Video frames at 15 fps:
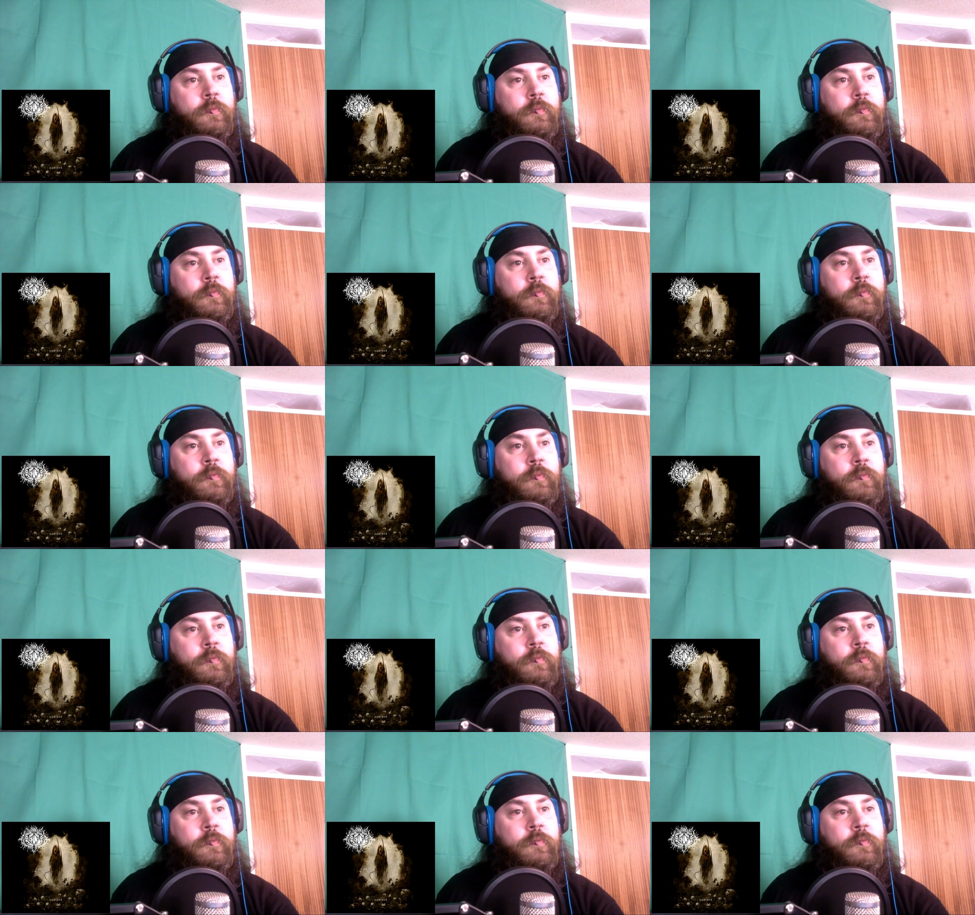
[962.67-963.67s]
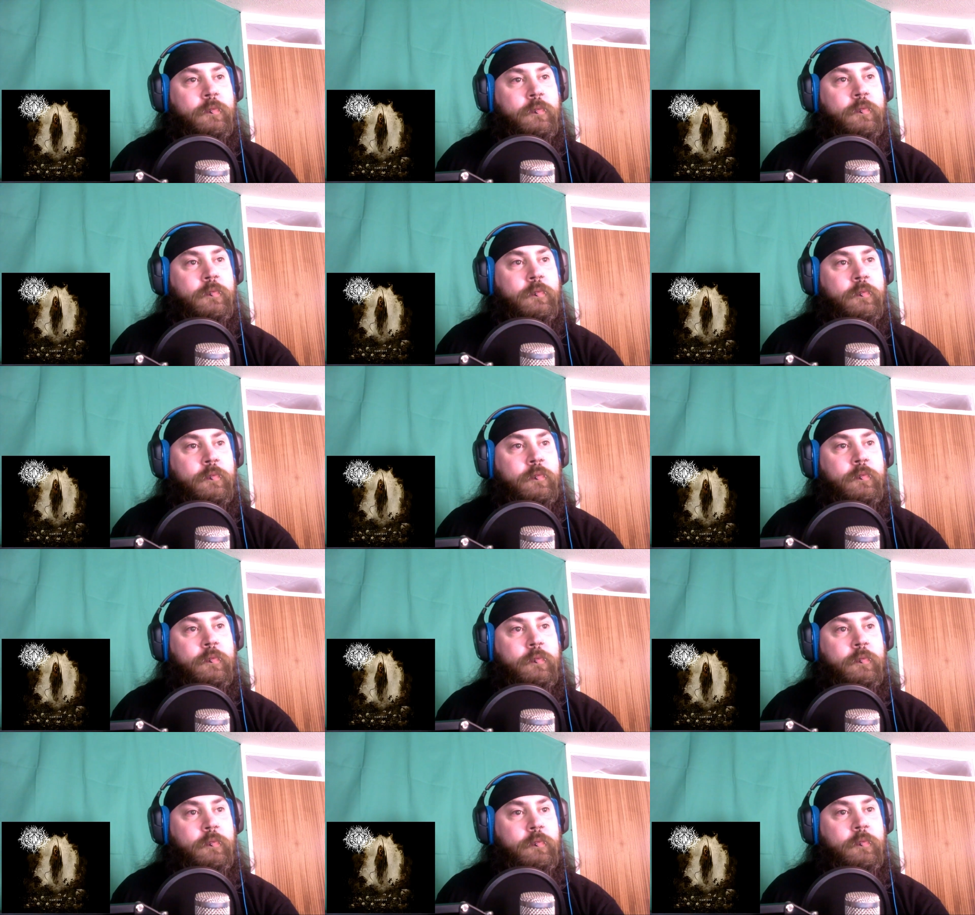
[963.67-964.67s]

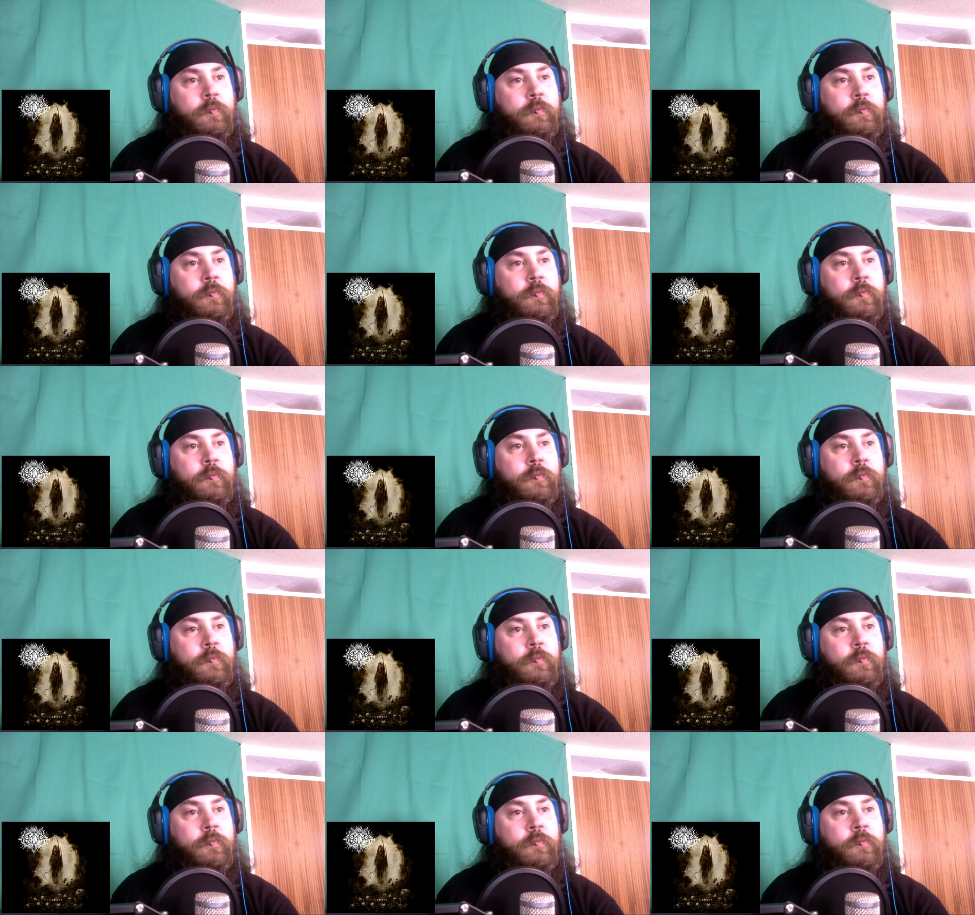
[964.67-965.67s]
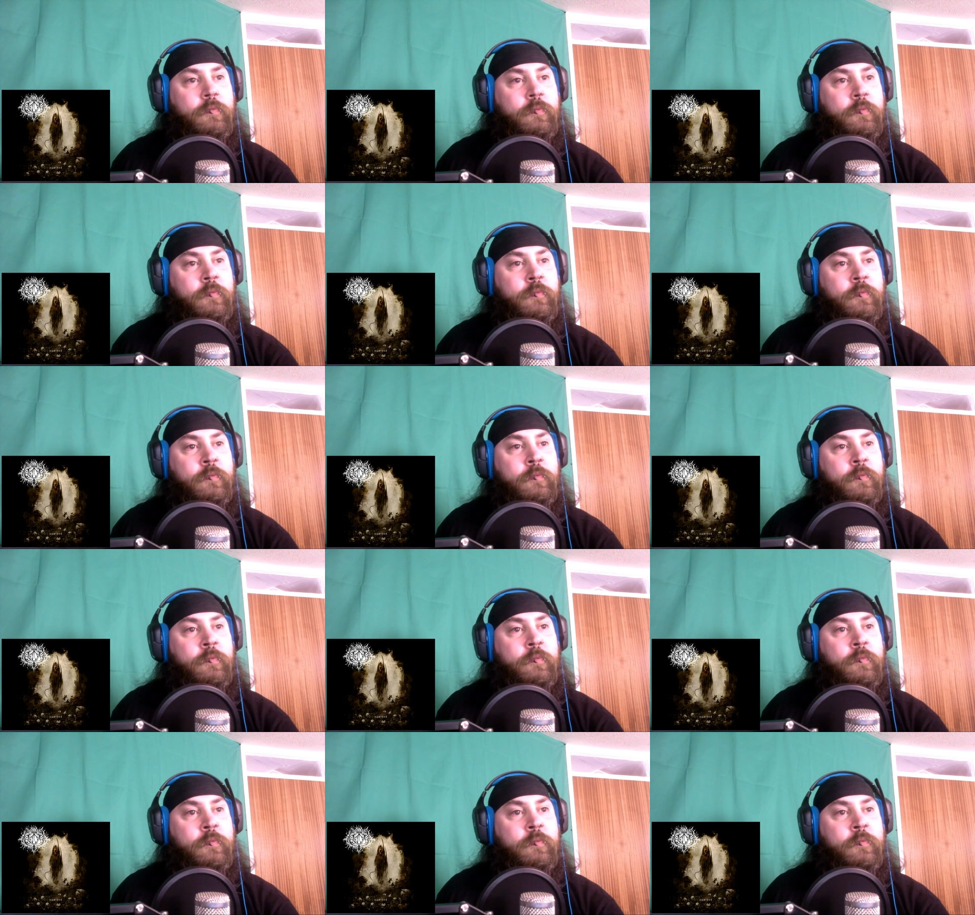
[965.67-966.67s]

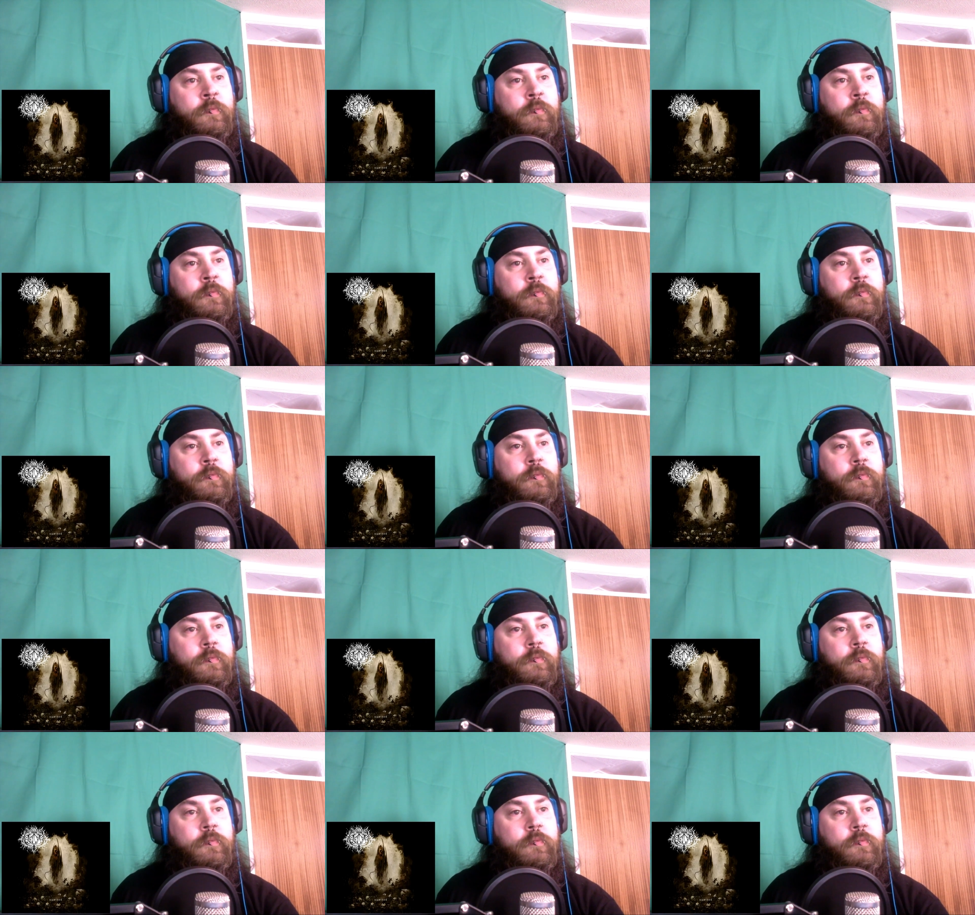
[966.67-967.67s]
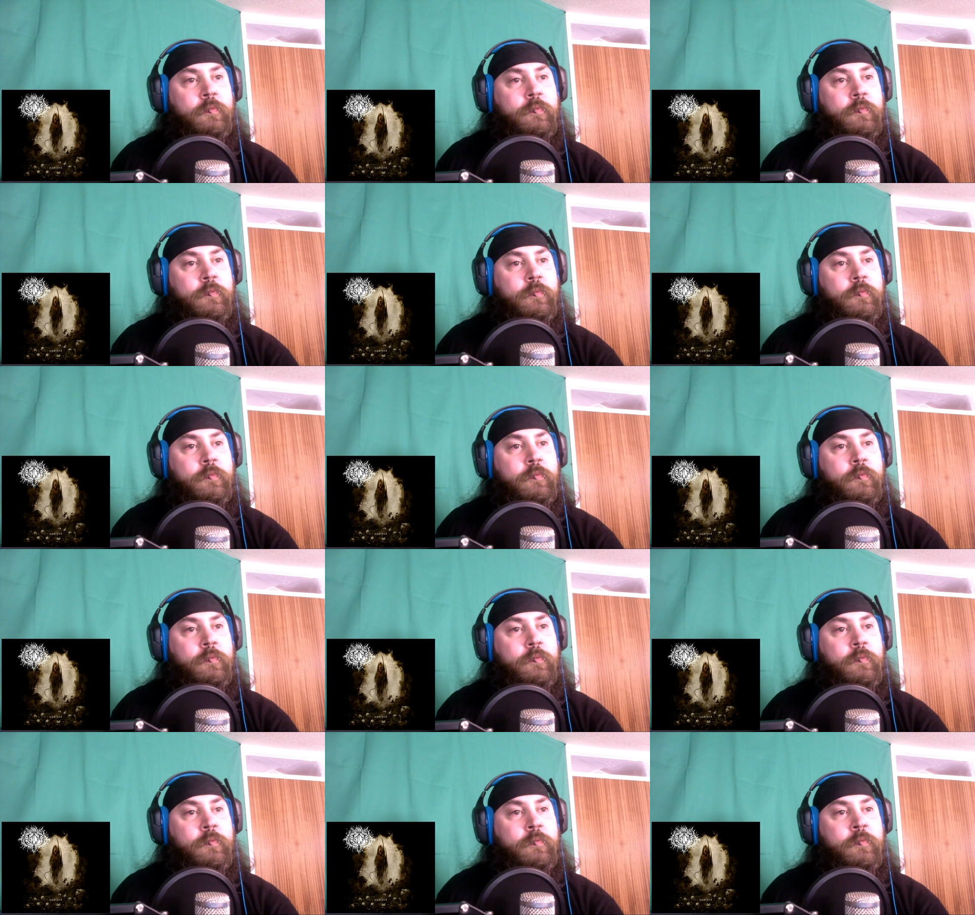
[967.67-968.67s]

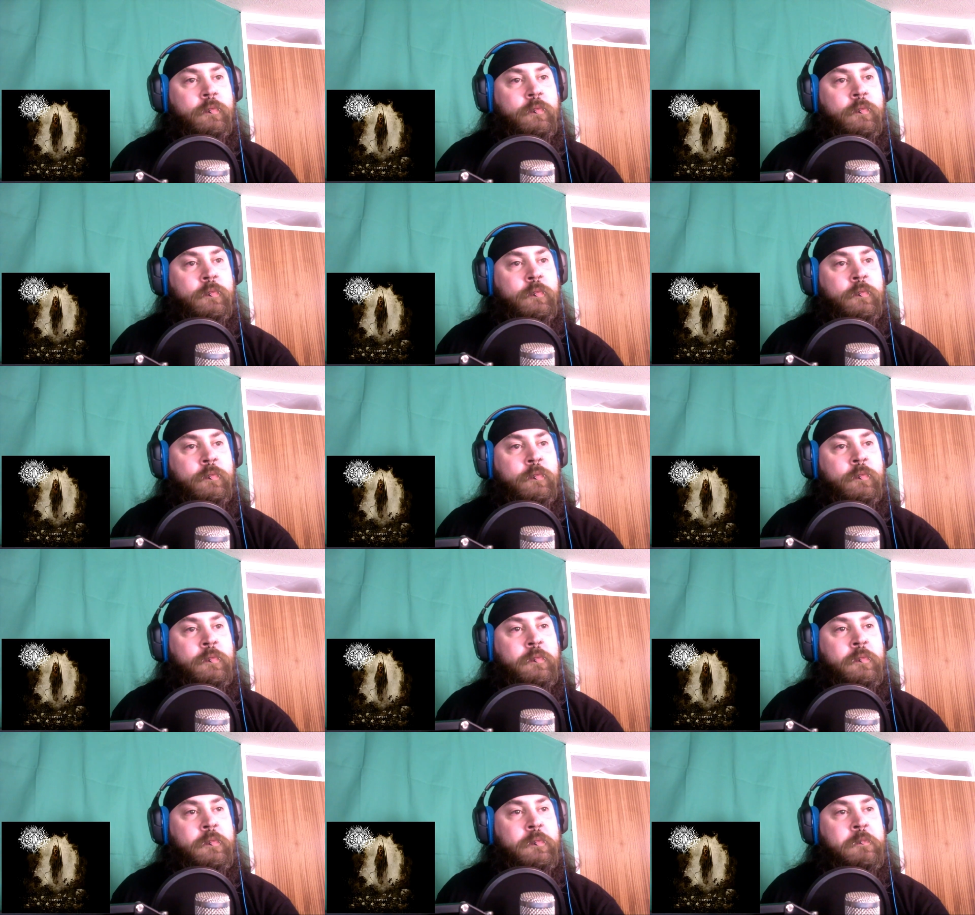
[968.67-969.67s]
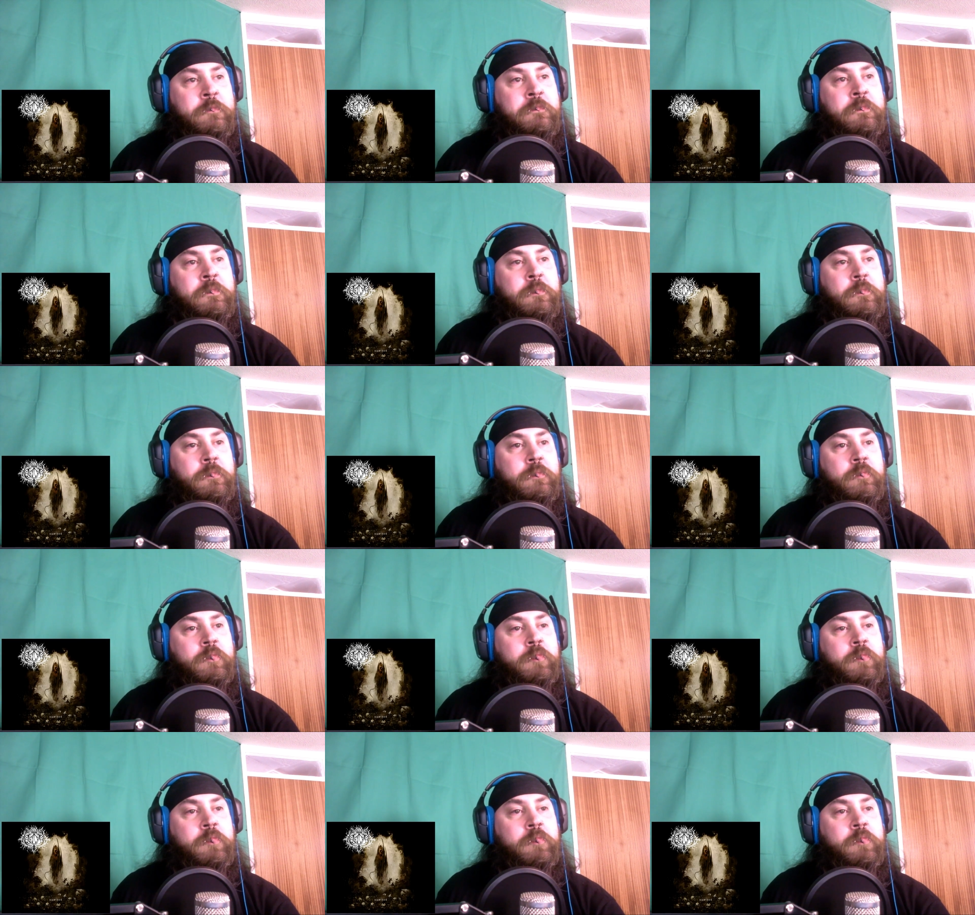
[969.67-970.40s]
No one is speaking in this clip.